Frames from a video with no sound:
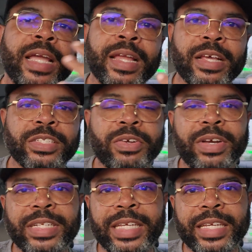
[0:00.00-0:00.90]
And I
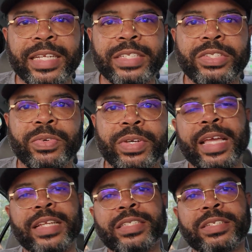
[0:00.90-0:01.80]
started digging into
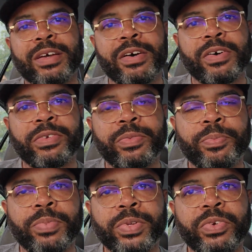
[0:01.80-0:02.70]
it, and it's called
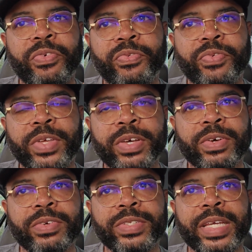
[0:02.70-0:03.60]
Blue
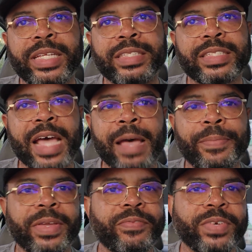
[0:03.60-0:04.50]
Field
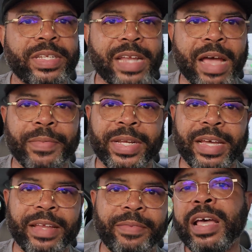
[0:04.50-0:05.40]
Entopic
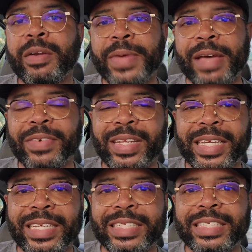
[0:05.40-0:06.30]
Phenomenon. I'm gonna have a
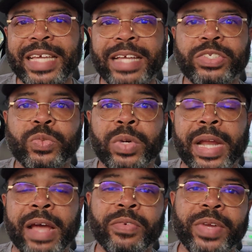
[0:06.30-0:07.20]
link in chat to
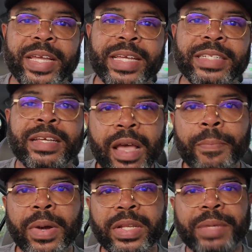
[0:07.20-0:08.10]
what I read,
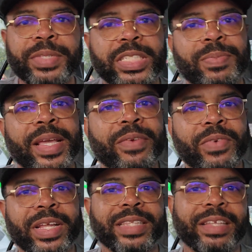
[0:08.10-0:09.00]
but let me
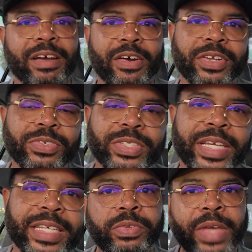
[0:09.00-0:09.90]
explain what the article
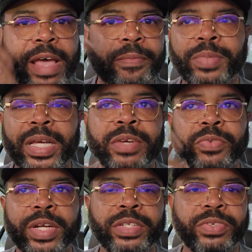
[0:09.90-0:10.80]
says. You have blood
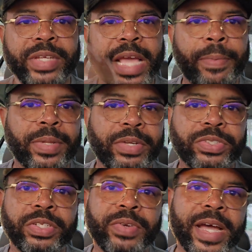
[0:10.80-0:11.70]
running through the
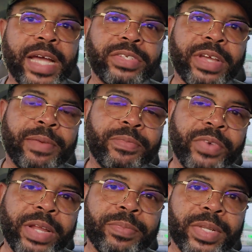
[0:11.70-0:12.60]
capillaries of your eyes. You have
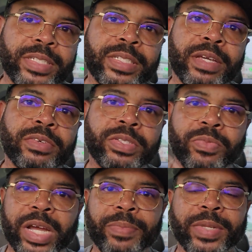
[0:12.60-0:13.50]
red blood cells
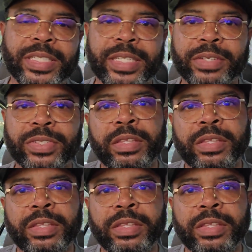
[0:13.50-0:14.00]
and white blood cells.